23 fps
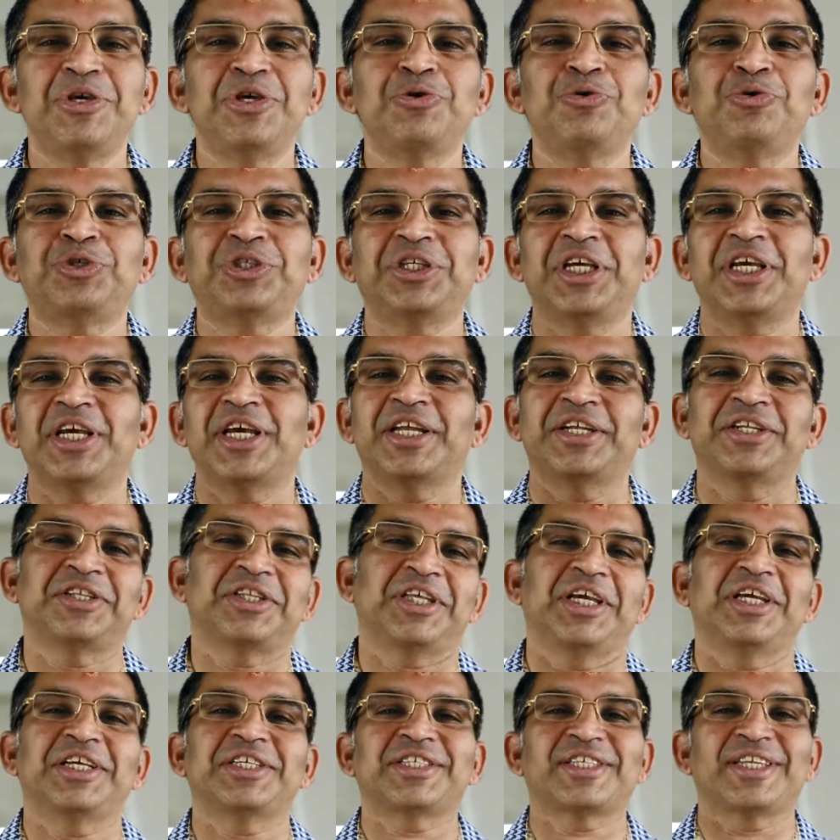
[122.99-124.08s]
beauty and
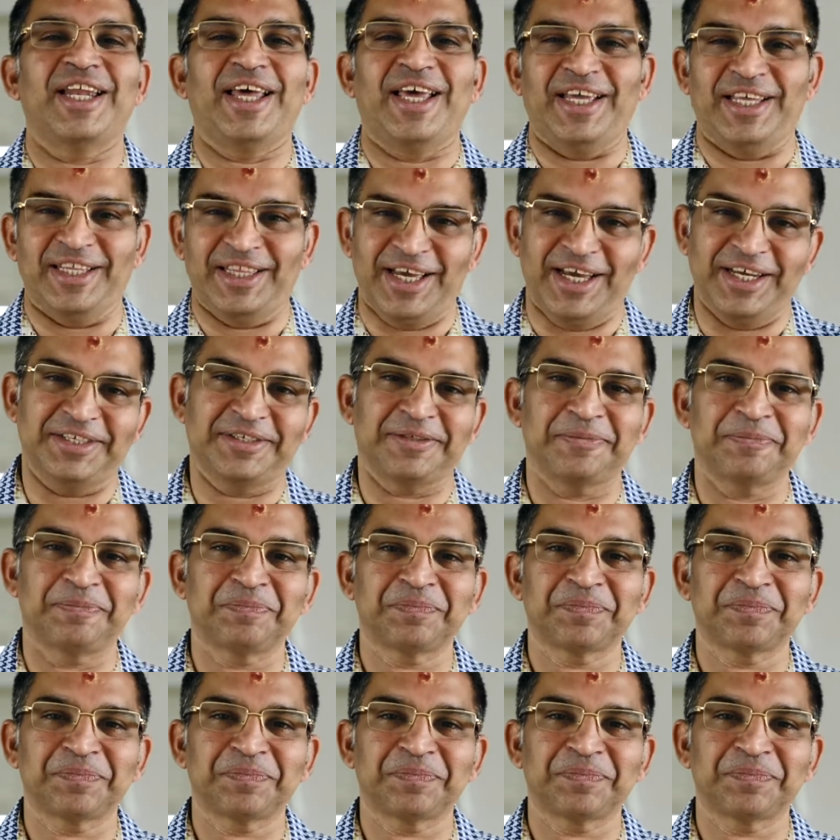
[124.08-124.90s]
things like that.